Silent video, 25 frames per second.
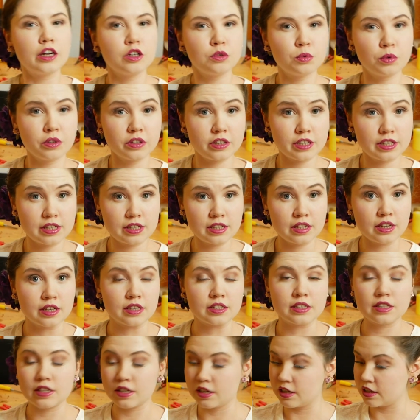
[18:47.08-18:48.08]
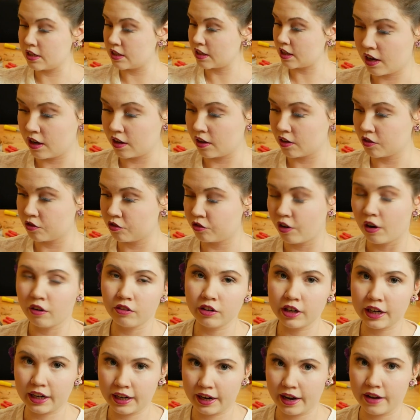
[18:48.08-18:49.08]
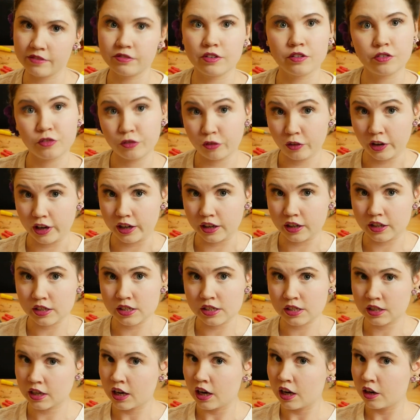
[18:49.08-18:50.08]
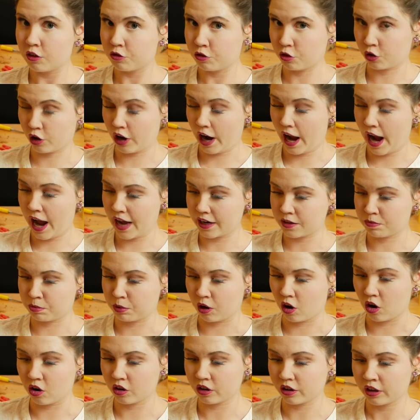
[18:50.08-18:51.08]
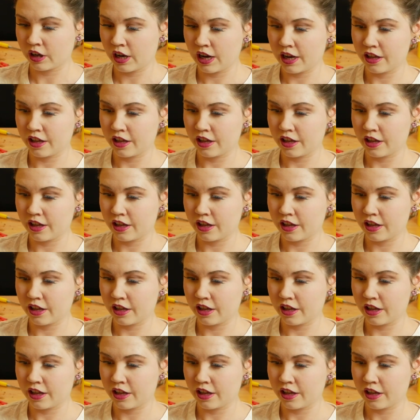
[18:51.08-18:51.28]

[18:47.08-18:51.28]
And what this is a very clever fix for a hat block